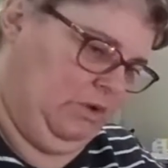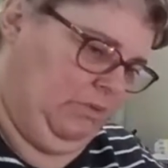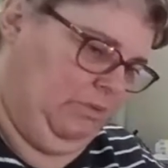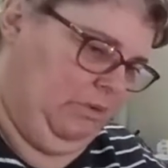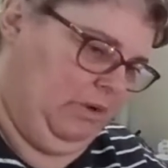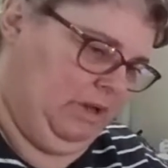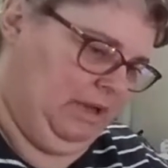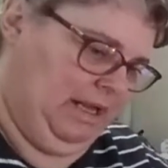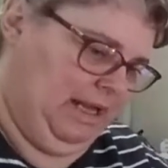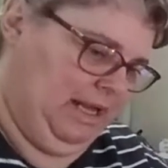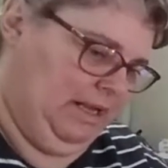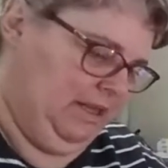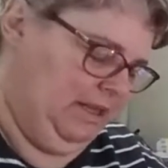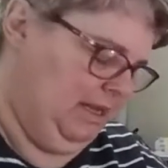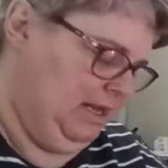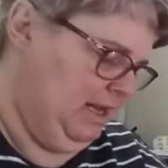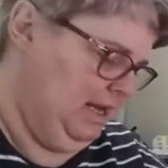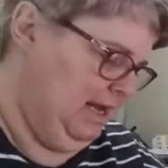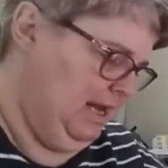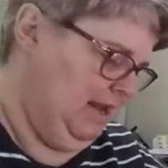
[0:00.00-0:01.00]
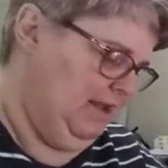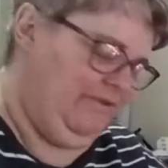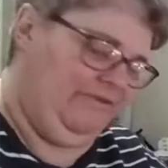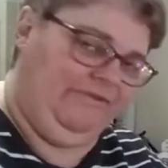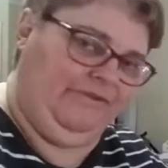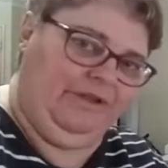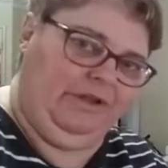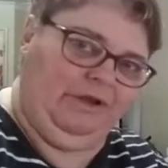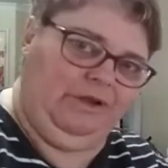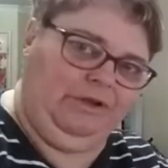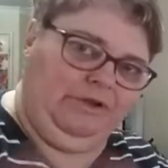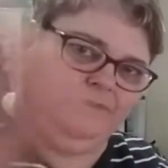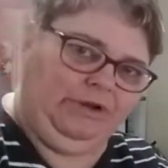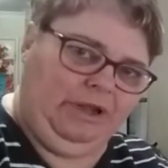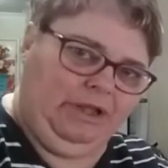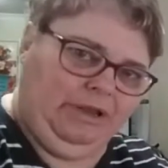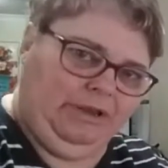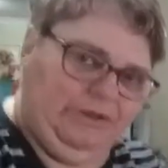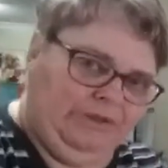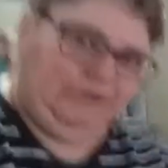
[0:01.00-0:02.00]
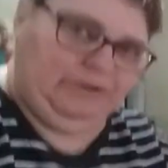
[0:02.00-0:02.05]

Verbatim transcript: What is the near future? Oh,